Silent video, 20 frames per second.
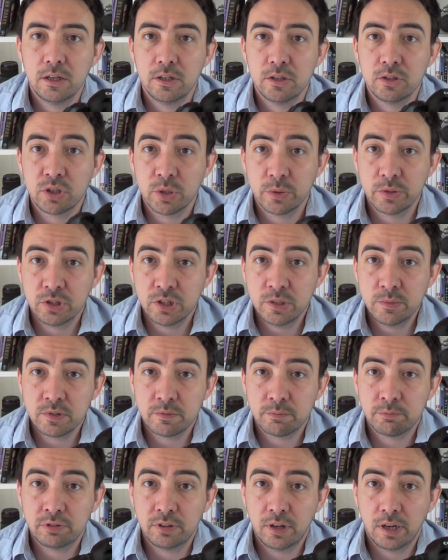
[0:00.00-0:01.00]
So in terms
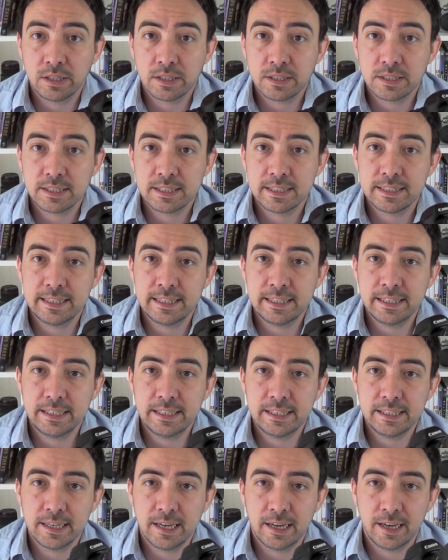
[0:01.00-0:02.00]
of price,
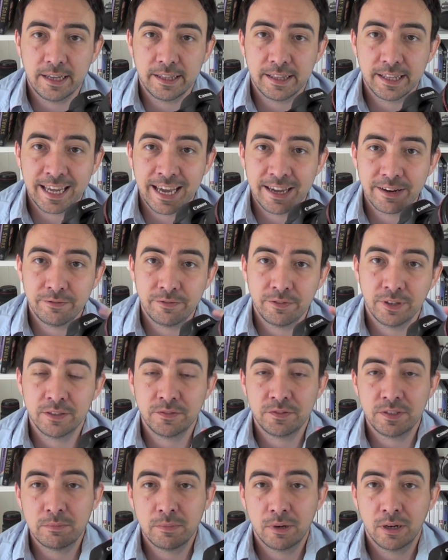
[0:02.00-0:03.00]
the Canon
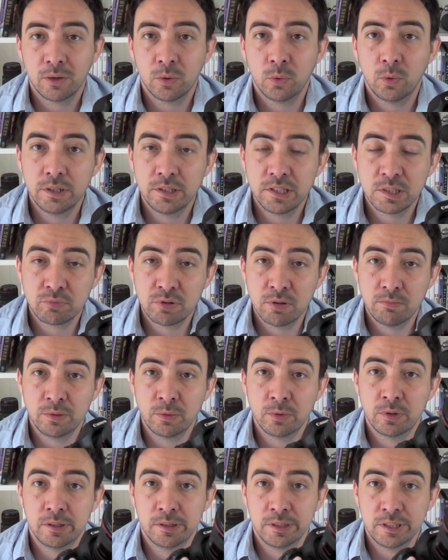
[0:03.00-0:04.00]
5D Mark I is probably
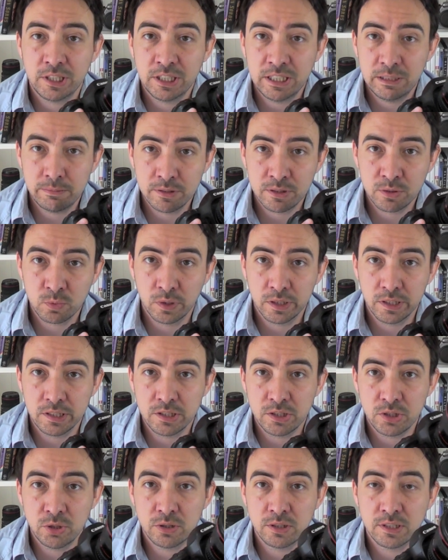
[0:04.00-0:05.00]
one of the cheapest
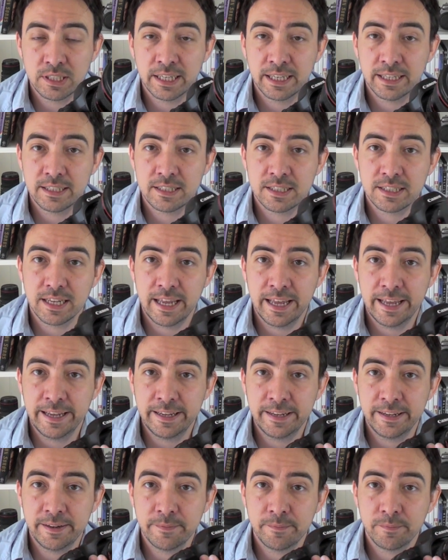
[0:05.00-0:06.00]
ways you can get
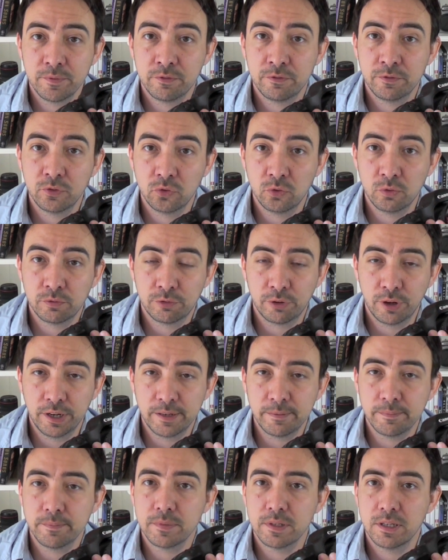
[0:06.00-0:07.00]
a
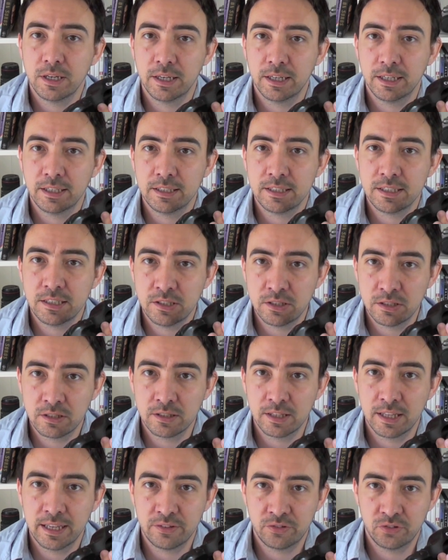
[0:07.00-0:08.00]
full-frame
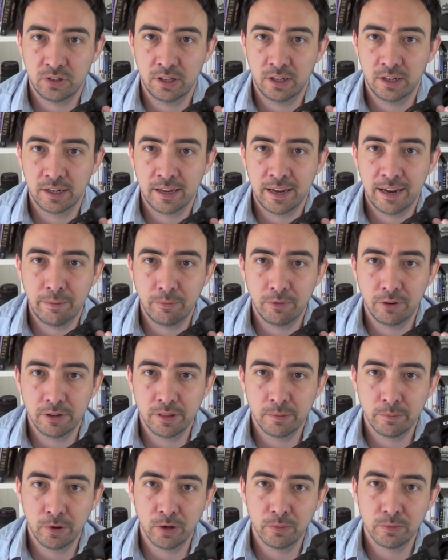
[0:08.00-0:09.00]
digital SLR camera at
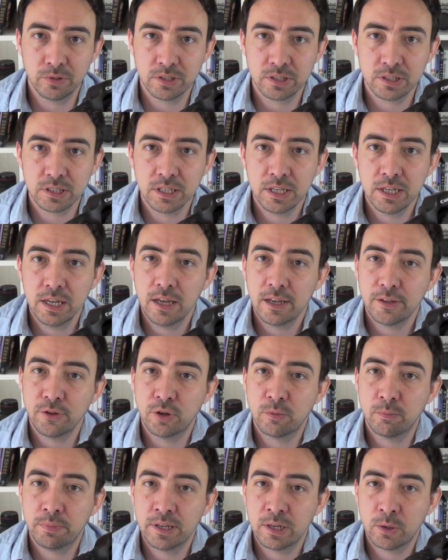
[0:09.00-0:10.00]
the moment. You
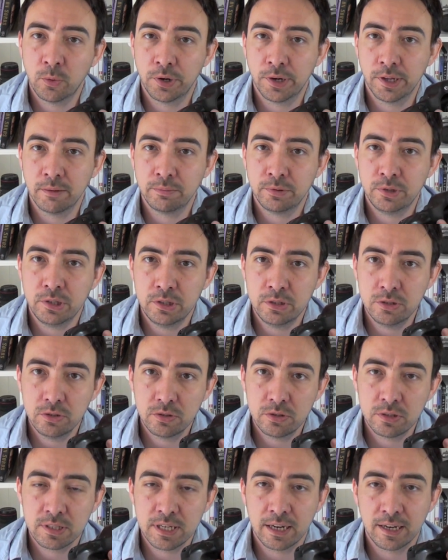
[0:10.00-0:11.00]
can pick one up
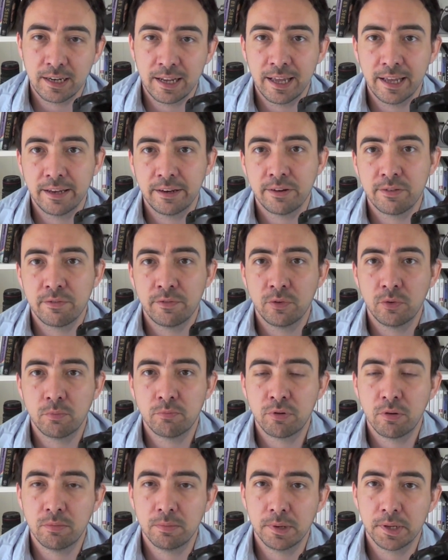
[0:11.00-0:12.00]
used, second-hand, for
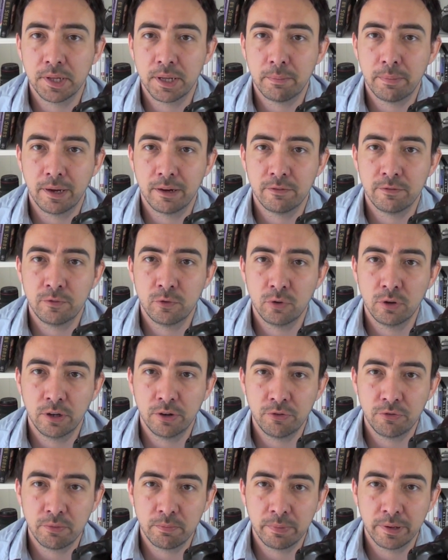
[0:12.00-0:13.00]
probably about
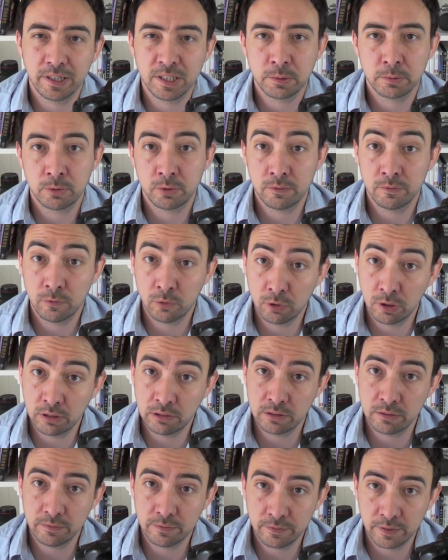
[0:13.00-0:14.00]
£400, between
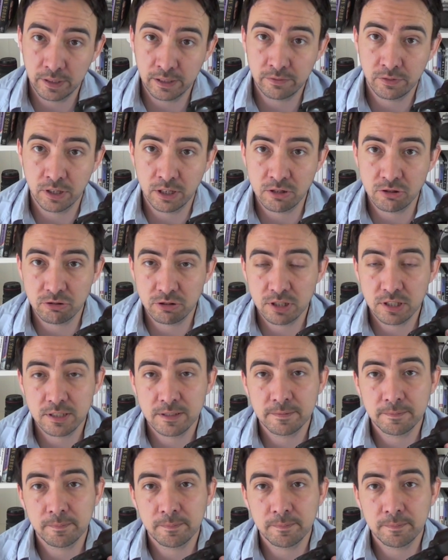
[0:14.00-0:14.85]
400 and 500.